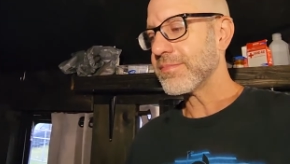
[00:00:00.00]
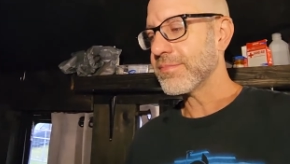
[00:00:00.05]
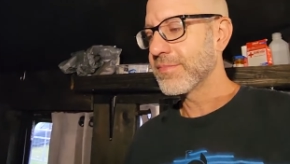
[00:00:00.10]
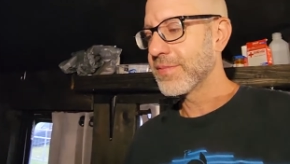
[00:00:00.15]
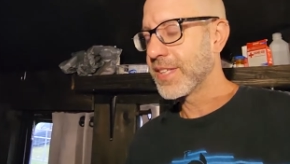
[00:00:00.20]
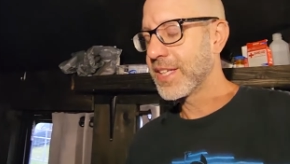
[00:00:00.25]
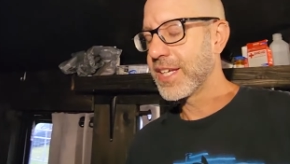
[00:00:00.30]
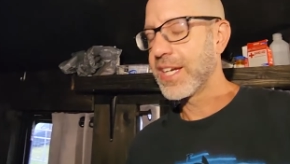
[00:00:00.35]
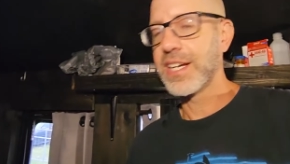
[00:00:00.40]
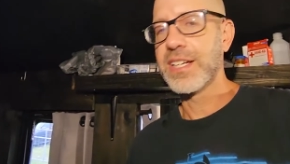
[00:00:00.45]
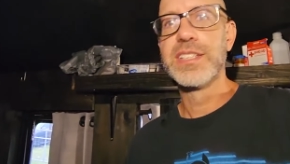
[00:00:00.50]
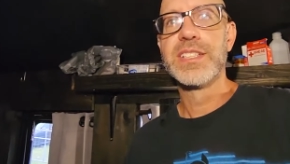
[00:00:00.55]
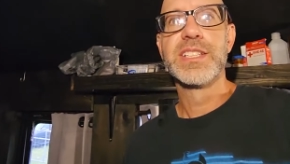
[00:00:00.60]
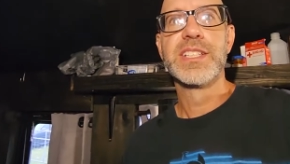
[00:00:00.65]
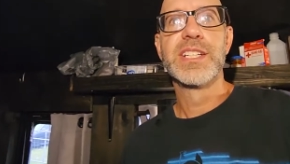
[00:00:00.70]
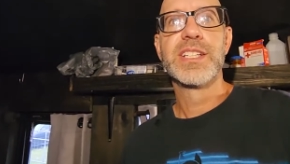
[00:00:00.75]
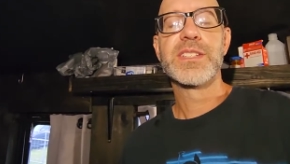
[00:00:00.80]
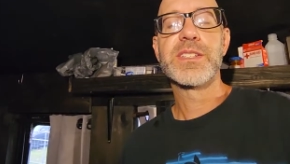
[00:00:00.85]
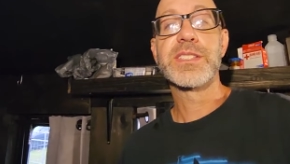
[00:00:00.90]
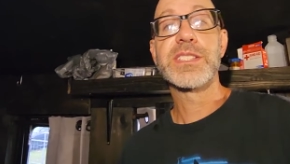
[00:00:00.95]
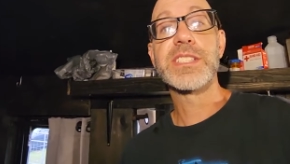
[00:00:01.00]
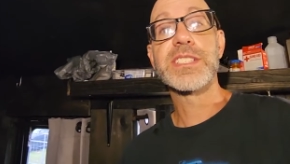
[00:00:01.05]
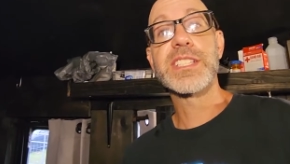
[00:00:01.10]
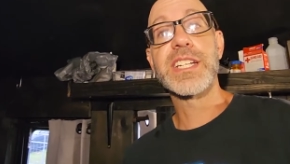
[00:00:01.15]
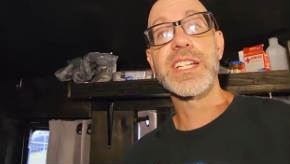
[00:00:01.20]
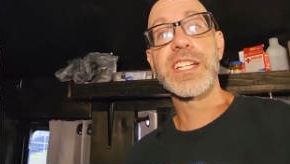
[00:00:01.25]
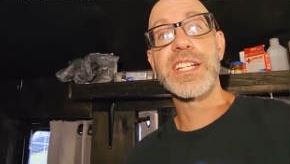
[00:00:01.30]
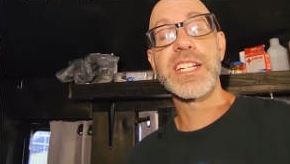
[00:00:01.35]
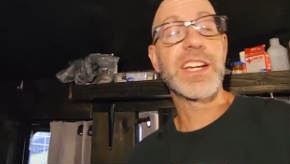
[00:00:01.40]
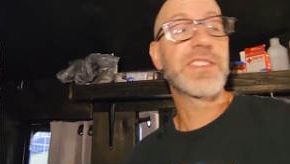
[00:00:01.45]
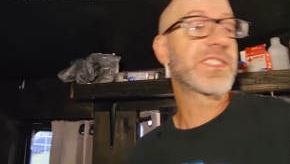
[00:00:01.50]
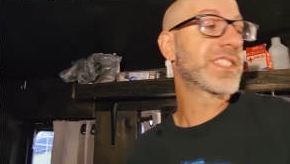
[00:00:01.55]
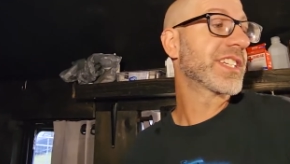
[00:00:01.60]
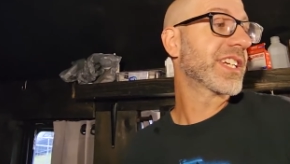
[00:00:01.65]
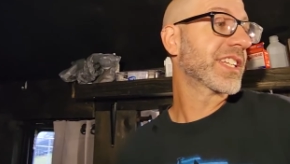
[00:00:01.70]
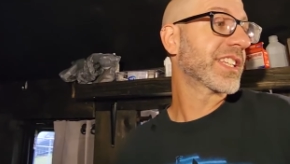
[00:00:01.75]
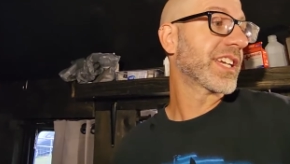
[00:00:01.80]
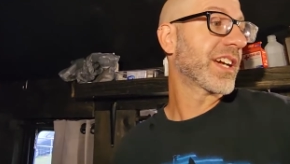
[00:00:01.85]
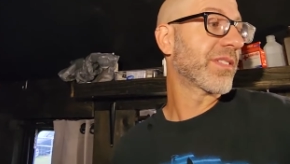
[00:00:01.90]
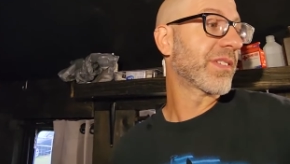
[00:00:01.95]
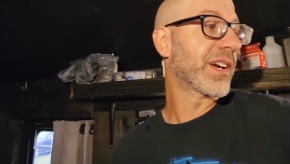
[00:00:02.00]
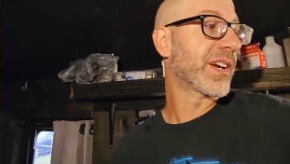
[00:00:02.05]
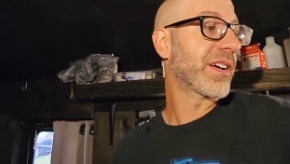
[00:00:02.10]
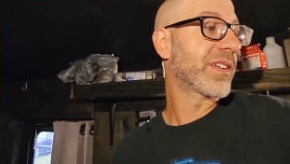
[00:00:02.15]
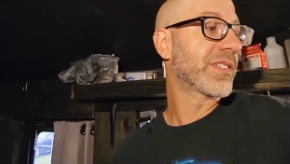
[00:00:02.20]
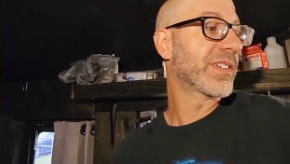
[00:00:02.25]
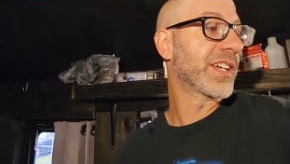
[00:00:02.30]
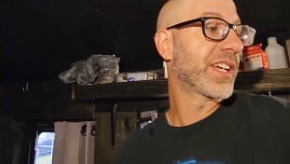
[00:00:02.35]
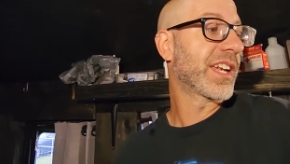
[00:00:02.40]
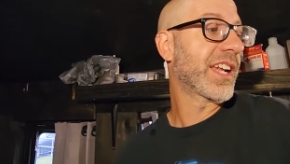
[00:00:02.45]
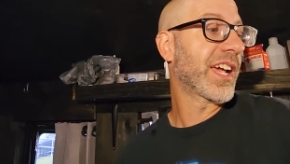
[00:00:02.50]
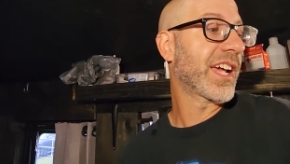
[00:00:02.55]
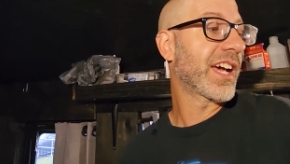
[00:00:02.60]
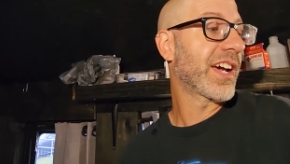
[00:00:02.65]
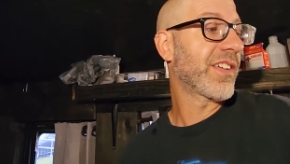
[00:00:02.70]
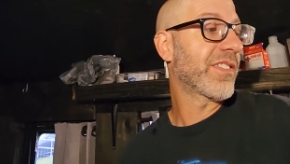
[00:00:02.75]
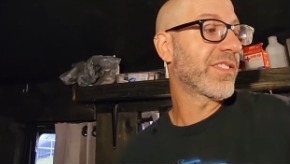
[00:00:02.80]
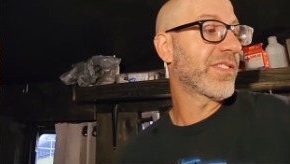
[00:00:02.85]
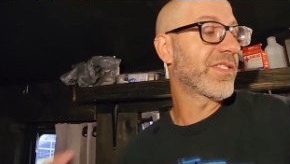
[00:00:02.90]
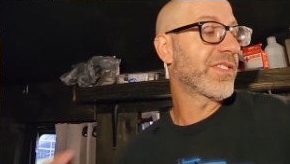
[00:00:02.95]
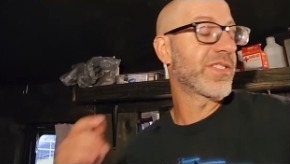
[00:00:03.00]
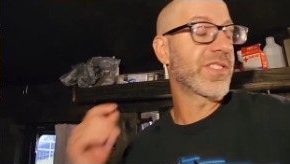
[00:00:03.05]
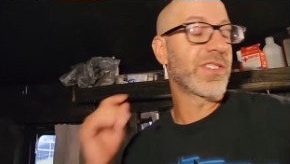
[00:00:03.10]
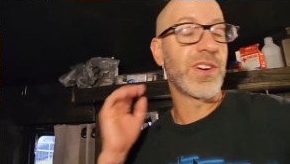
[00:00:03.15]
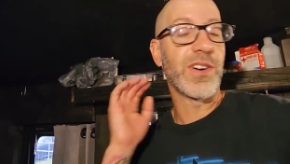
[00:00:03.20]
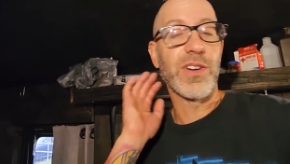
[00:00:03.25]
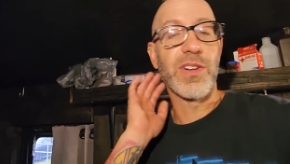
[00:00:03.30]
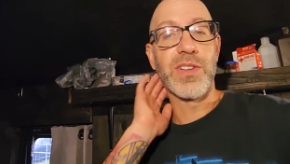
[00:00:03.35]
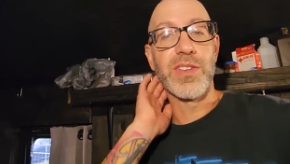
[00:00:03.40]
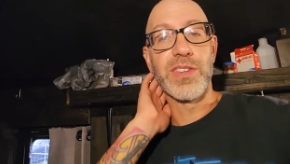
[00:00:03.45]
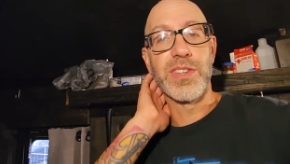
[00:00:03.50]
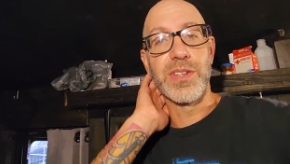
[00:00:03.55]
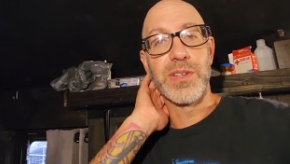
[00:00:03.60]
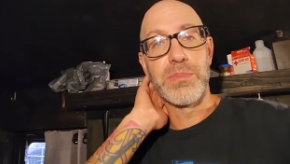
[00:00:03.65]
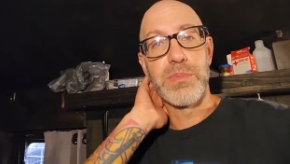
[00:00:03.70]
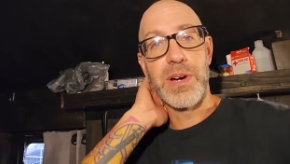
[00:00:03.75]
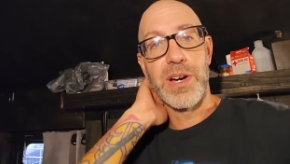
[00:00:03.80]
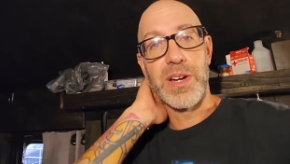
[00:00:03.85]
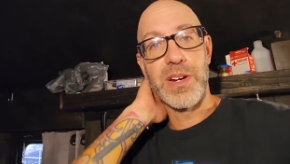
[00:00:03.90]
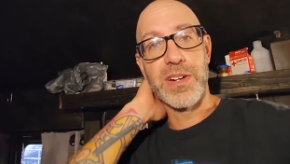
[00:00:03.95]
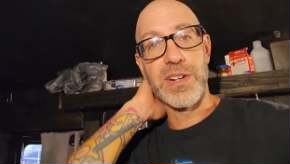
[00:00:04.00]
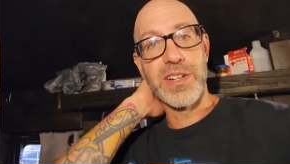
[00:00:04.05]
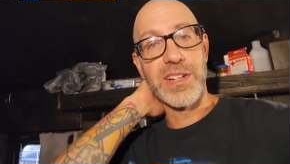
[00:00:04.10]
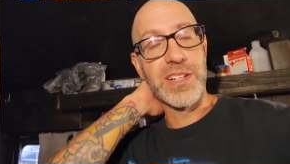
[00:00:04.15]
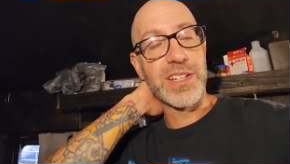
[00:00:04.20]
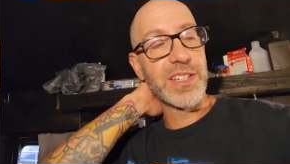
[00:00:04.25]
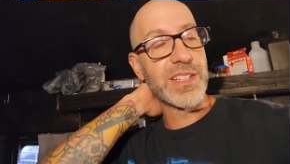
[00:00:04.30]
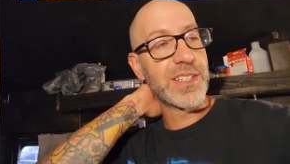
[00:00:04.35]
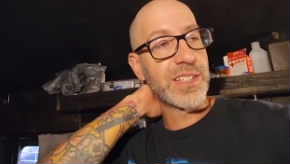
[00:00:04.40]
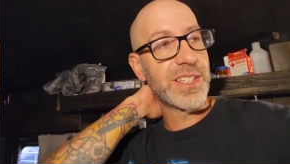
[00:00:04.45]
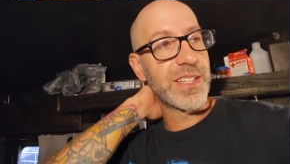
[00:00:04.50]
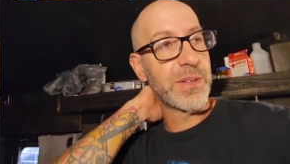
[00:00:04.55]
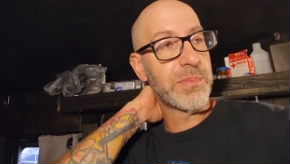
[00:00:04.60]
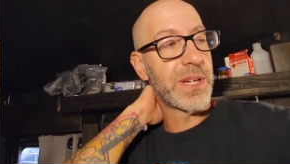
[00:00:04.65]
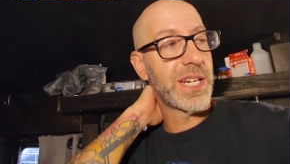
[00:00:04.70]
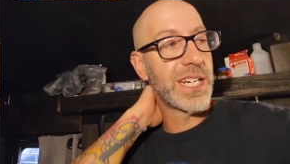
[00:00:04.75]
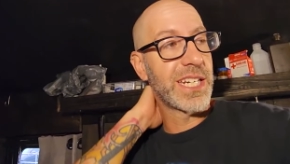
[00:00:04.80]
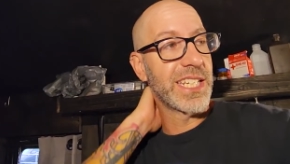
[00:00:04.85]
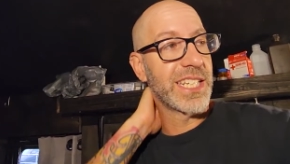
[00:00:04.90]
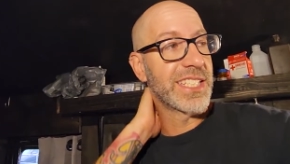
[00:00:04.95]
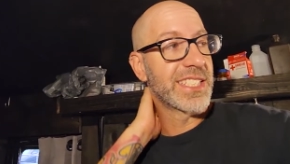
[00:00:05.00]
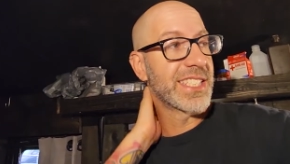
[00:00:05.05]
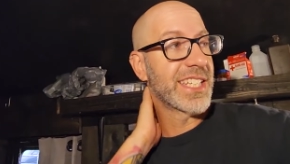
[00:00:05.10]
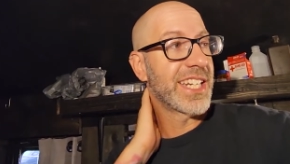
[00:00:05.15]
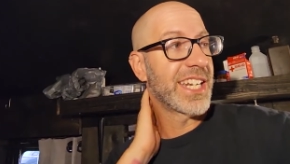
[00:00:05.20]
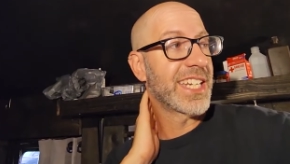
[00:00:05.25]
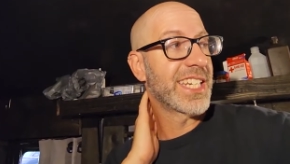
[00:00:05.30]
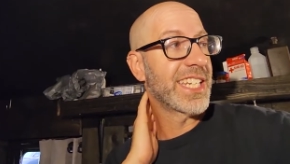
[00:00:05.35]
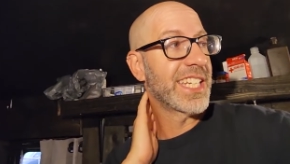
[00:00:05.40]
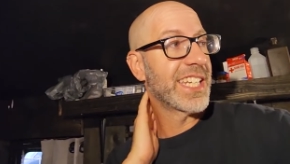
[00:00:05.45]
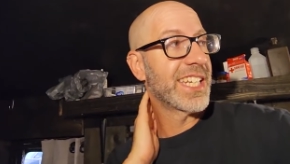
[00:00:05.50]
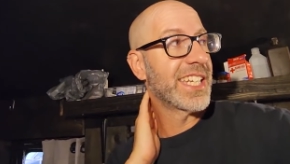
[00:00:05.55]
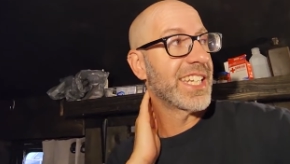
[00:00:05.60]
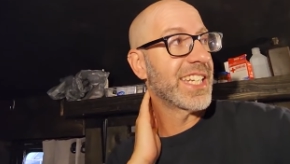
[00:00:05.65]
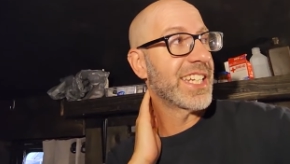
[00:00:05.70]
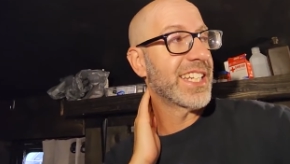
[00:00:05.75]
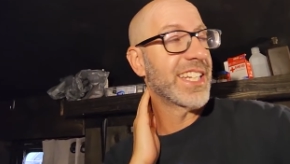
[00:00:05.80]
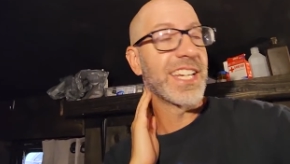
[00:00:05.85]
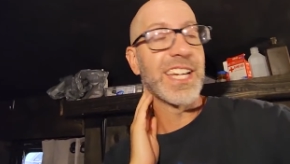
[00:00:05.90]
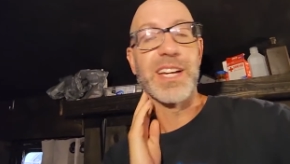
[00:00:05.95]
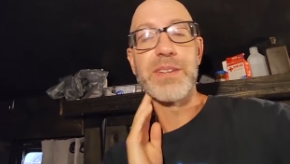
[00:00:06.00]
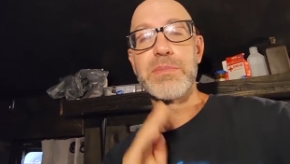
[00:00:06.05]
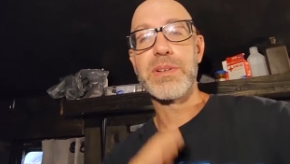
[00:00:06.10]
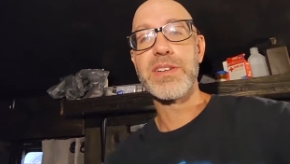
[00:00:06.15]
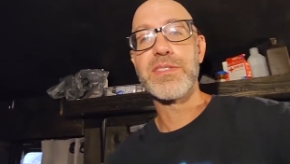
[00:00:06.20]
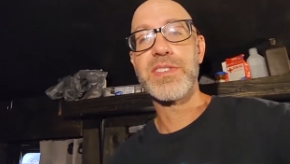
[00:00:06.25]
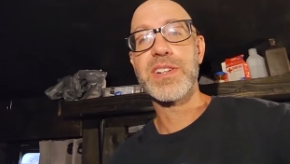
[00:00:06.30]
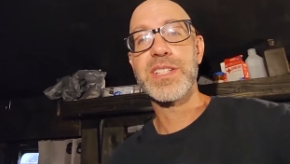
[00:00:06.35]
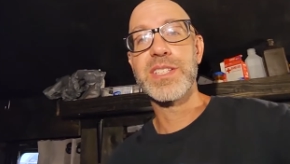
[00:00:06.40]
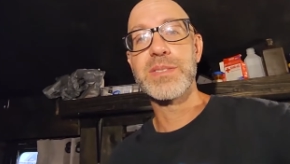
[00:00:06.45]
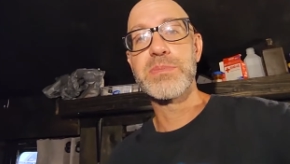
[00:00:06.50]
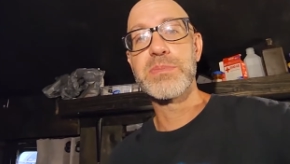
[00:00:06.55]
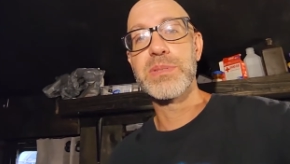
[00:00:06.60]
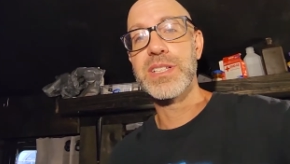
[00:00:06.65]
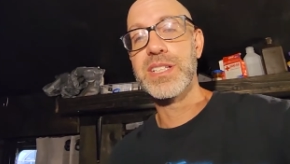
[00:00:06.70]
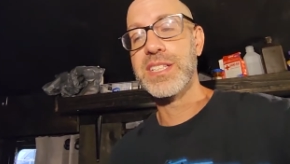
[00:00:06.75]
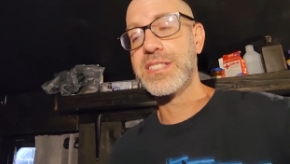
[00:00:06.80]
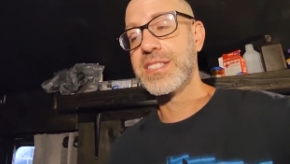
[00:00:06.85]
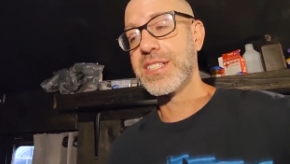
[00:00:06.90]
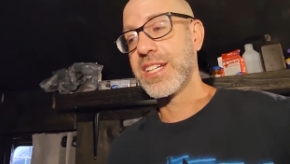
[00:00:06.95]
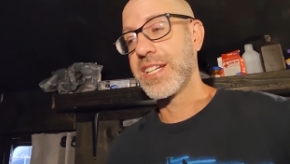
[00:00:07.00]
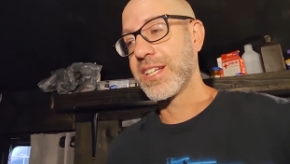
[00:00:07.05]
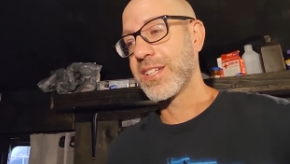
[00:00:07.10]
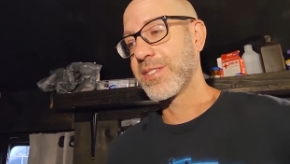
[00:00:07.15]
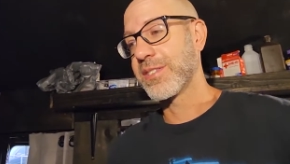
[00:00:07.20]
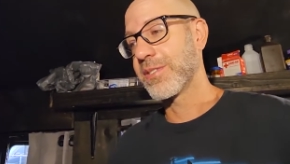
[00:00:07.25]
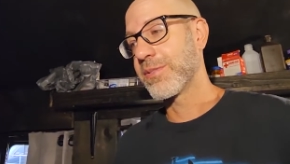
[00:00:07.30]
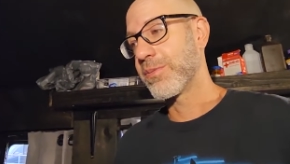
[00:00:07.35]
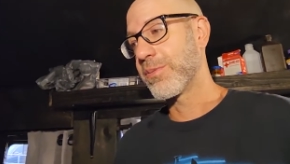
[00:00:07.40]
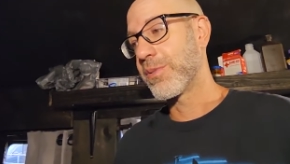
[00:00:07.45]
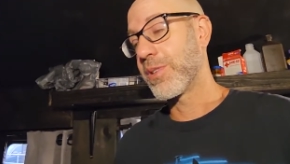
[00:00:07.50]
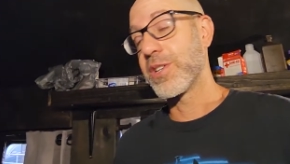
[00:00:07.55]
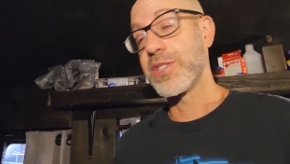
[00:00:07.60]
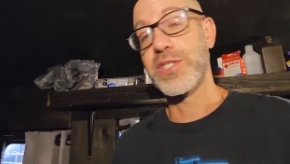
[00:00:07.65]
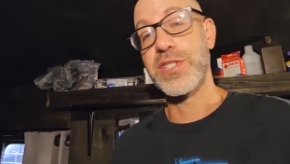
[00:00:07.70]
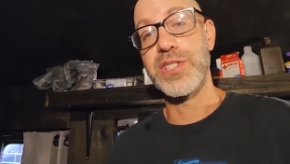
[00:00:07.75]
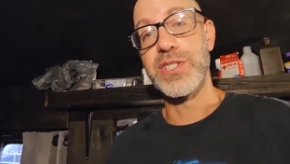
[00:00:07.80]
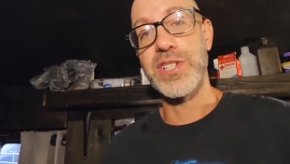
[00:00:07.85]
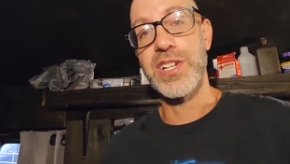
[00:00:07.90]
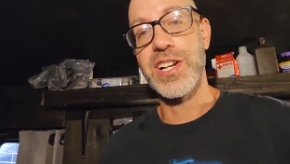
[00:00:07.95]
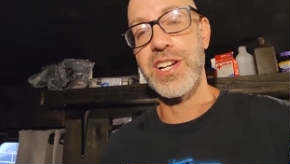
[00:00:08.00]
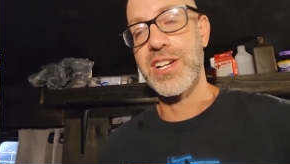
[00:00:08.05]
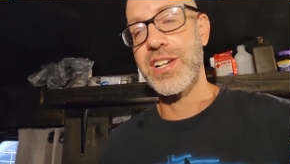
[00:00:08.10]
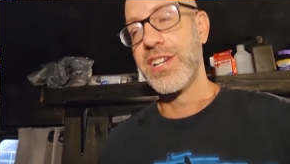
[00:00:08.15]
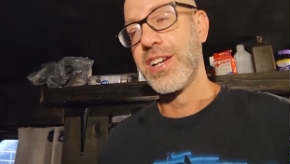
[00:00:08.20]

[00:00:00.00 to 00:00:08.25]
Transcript: yeah, so since I didn't have to take that route and I have all the modern amenities that I need at my friend's place, like washer and dryer,